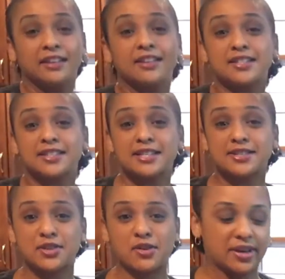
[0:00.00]
Let's get
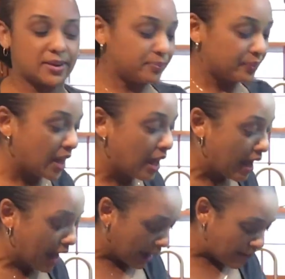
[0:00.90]
started.
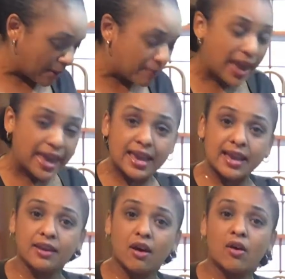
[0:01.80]
I got my pan
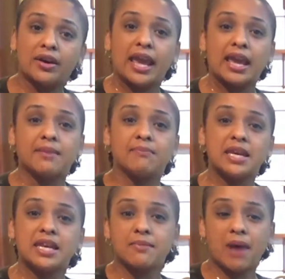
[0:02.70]
on a
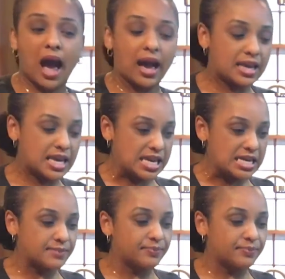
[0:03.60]
medium-high heat.